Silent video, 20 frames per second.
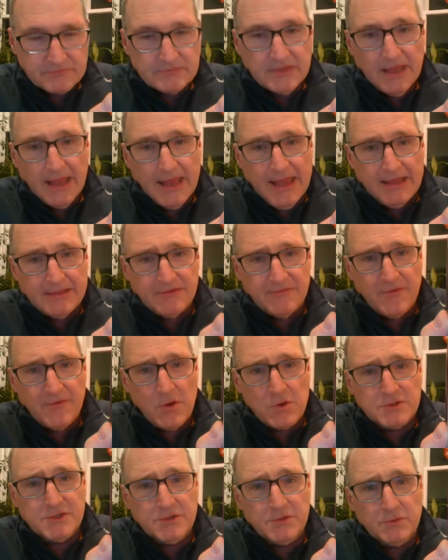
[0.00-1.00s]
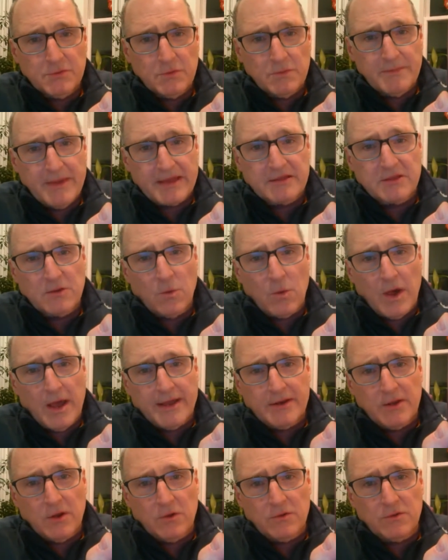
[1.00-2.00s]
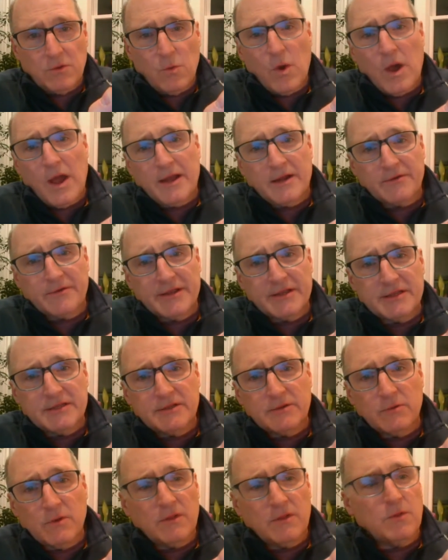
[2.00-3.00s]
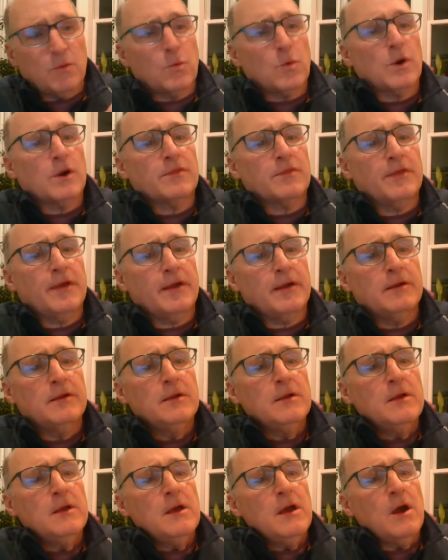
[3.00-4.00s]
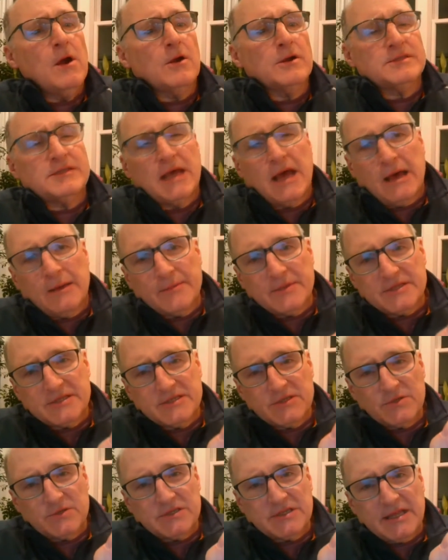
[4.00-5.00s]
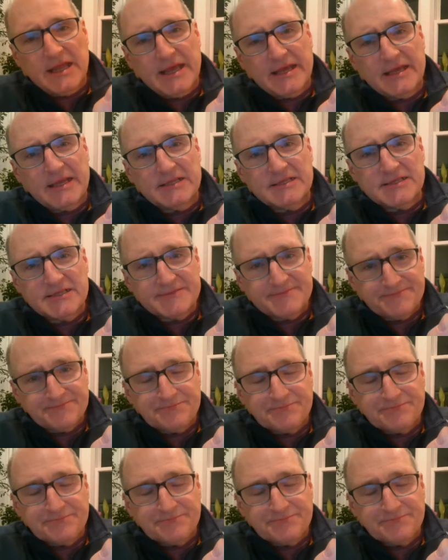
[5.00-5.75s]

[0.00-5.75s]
And the folks who make the wine, own the winery, do all the work there are Tom and Susan Higgins.